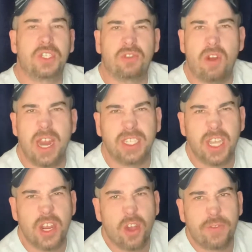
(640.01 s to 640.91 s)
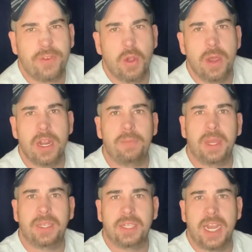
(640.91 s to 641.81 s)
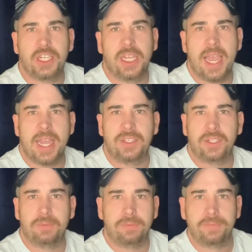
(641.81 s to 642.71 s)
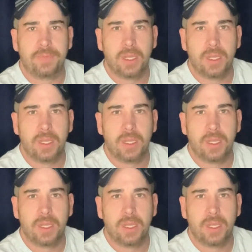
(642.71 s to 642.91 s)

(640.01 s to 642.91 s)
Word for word: three has only got a few in it because it actually had some